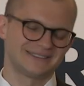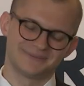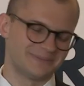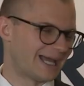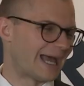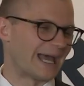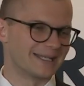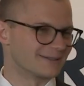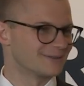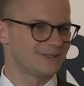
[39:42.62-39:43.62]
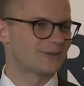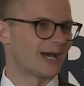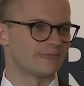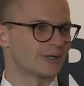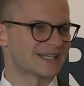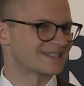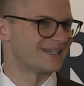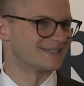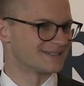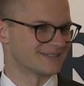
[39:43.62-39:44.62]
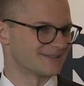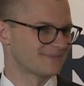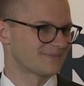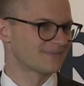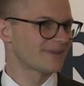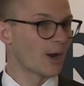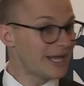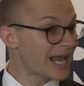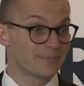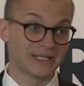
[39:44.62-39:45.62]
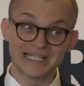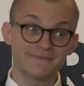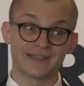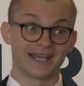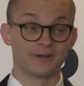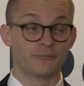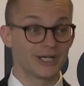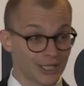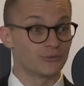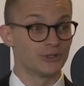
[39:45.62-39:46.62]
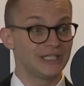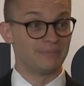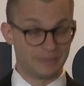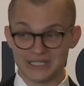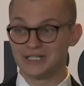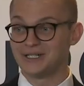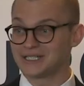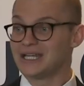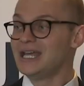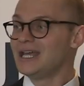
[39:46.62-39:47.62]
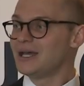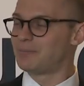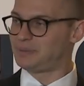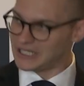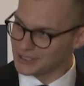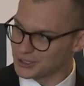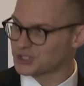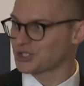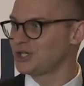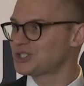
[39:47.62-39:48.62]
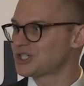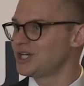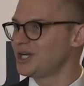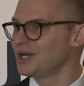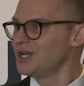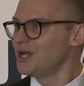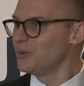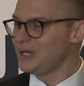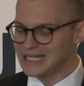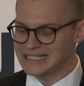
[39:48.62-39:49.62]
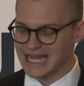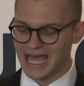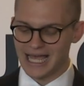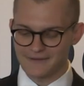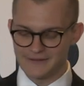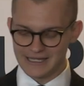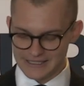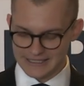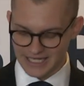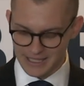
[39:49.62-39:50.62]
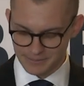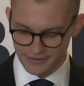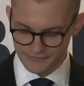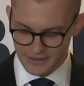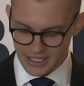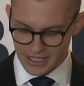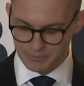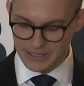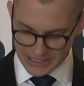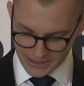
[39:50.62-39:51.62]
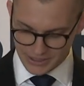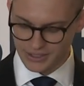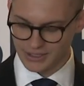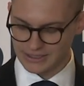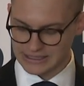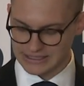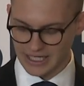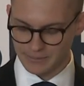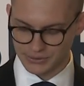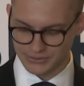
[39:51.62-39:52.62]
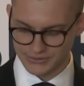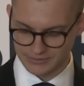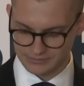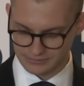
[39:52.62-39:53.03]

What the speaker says: man, you don't have what it takes. No. And we got to believe that. If we're going to really build a pillar church here, we need to have these type of pillar disciples.